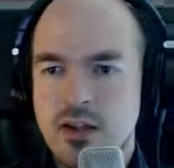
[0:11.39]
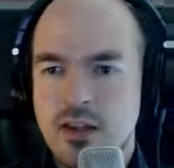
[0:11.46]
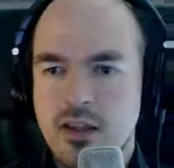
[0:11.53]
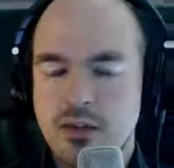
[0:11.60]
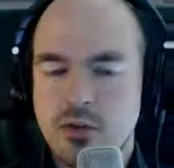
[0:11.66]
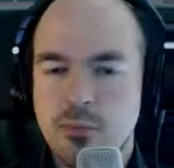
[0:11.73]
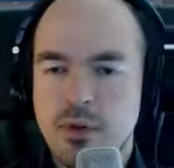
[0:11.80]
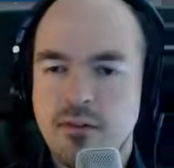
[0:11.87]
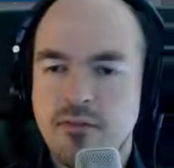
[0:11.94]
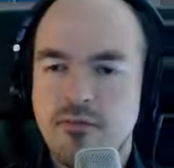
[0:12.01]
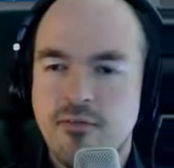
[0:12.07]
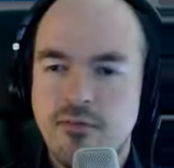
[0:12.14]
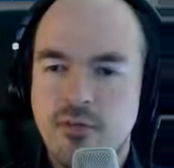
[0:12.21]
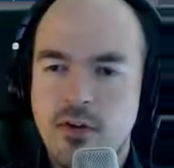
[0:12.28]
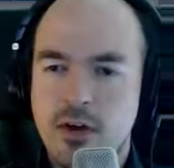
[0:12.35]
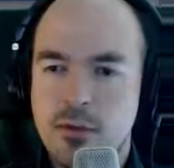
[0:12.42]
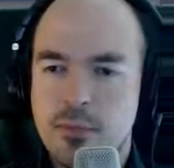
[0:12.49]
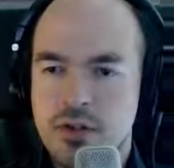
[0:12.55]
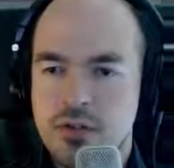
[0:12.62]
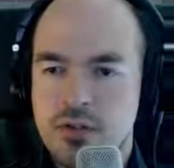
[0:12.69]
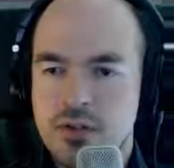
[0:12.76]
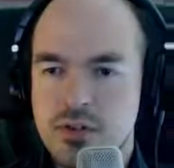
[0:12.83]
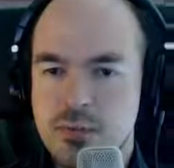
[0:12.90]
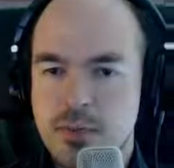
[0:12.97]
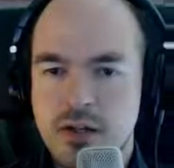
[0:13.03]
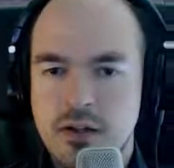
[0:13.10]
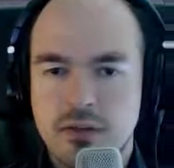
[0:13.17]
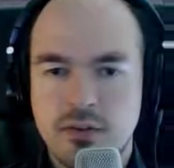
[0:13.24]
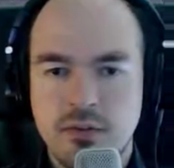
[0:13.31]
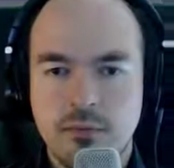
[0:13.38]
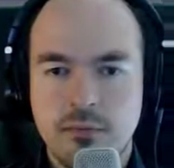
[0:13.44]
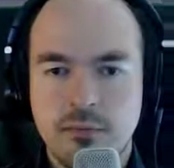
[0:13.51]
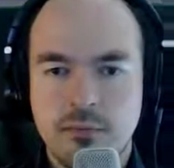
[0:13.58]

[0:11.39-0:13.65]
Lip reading: This will be far better in space.